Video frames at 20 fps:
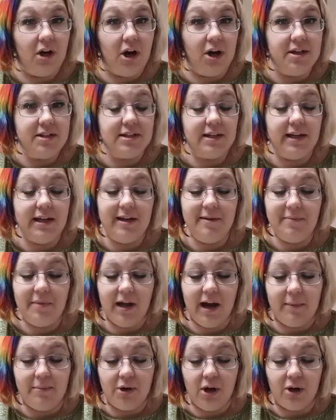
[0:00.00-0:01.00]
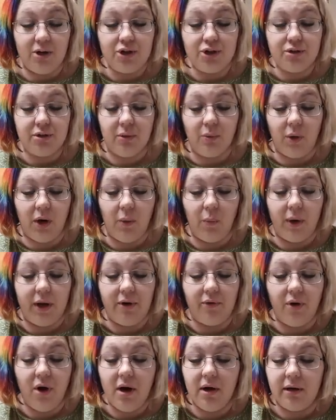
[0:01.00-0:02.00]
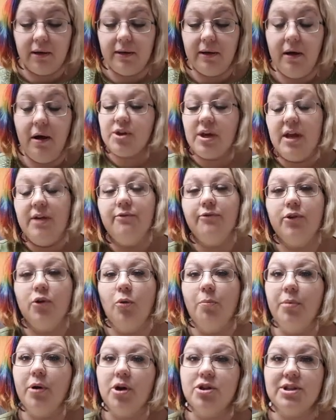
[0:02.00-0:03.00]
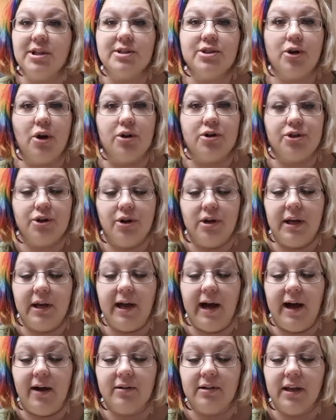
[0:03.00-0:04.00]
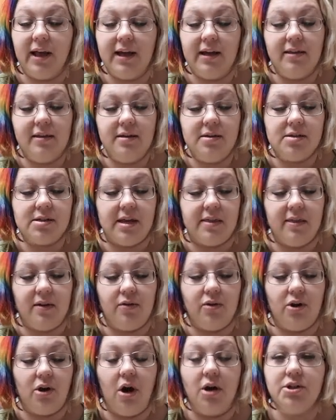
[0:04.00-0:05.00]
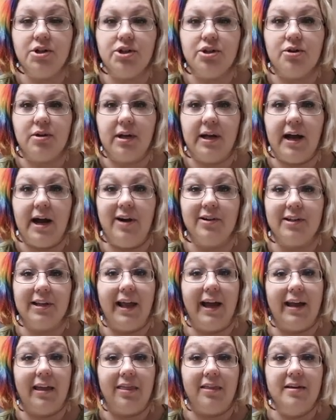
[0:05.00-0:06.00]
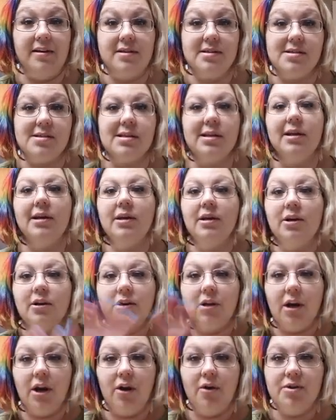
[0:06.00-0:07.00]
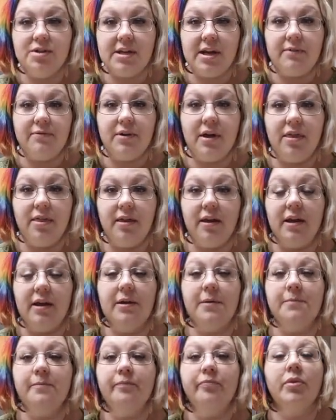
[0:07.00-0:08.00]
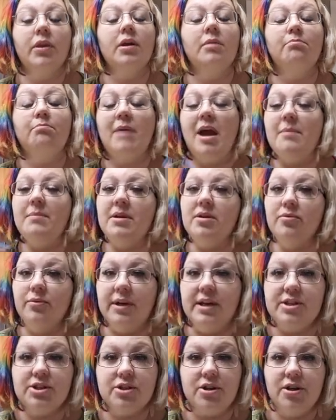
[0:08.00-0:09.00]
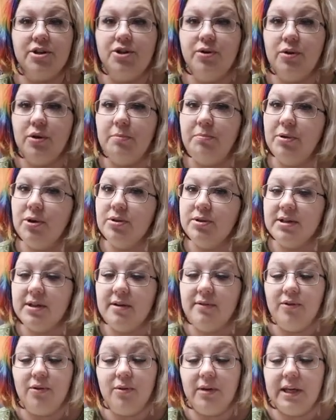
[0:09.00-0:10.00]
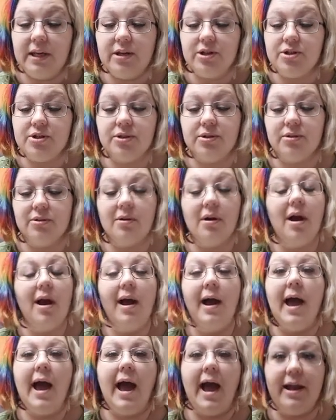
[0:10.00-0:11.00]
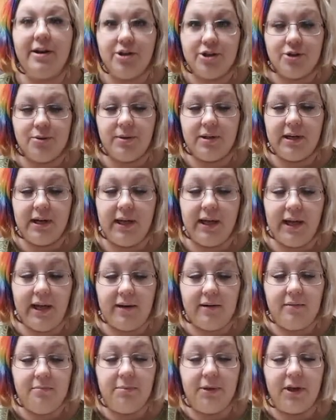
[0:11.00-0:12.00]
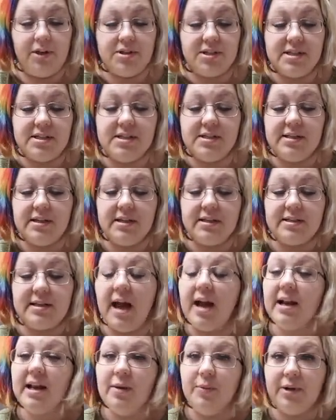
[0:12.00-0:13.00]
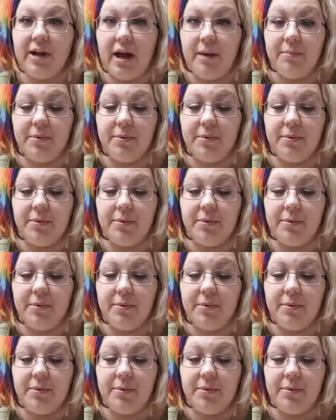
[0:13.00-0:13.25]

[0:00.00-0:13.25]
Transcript: Honestly, I'm not sure what went wrong. So if your projects are turning out like this and they're not turning out like this, close everything, maybe restart your computer if you need to, and do it again because this is exactly what